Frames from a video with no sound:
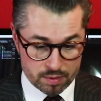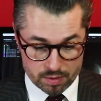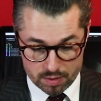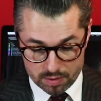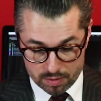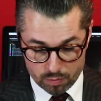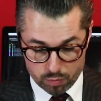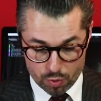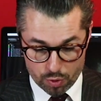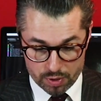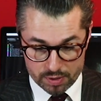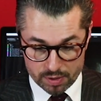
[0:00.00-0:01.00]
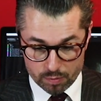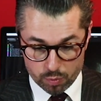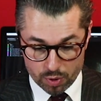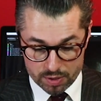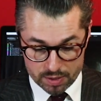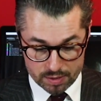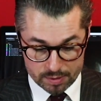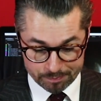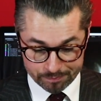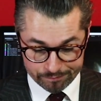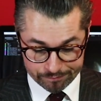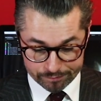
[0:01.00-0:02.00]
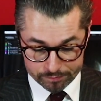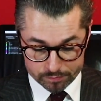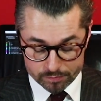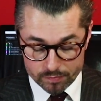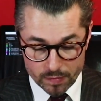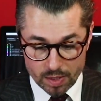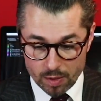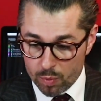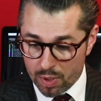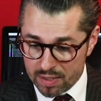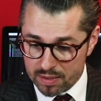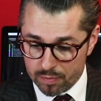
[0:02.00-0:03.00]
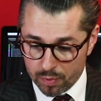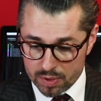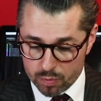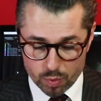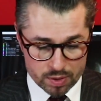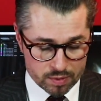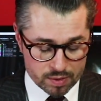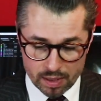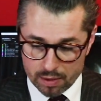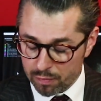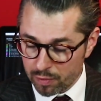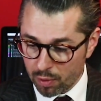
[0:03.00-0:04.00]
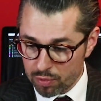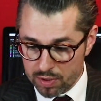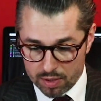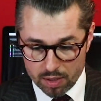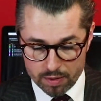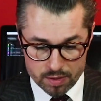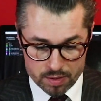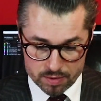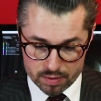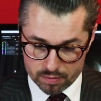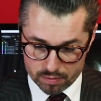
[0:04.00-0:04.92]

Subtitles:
This word, it was a, what kind of notes are this?